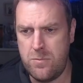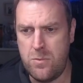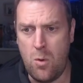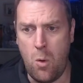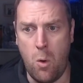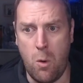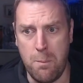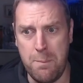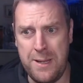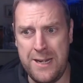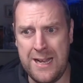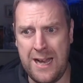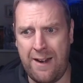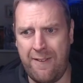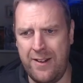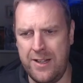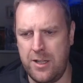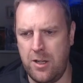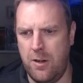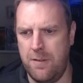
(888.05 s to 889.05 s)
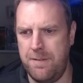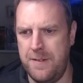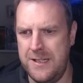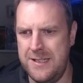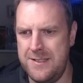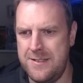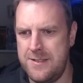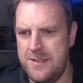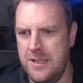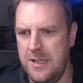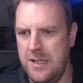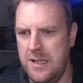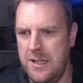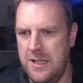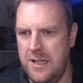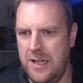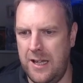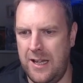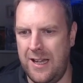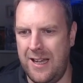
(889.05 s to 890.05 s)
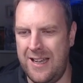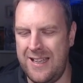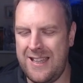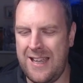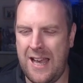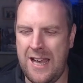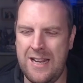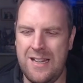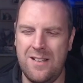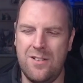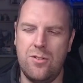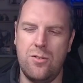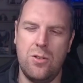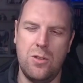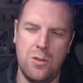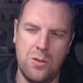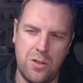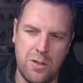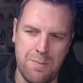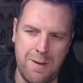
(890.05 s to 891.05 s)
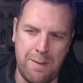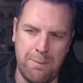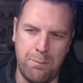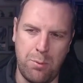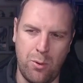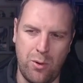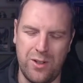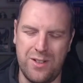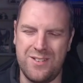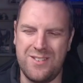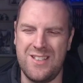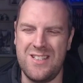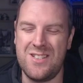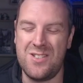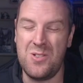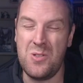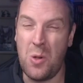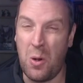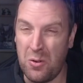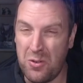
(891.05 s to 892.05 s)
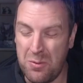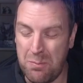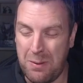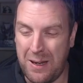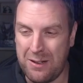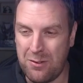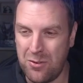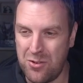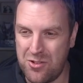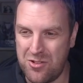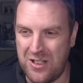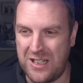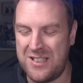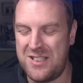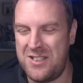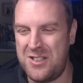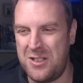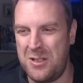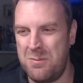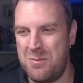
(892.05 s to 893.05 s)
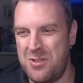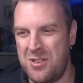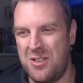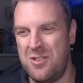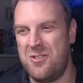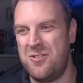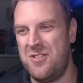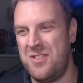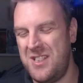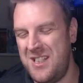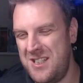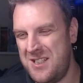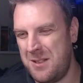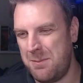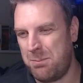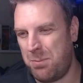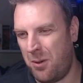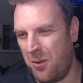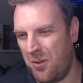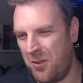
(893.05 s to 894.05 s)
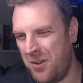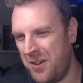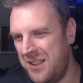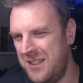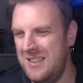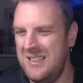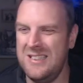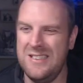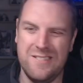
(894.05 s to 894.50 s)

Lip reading: or Binharik offense. Again, it's 2 command points. It's not a battle stratagem, so strategic ploy.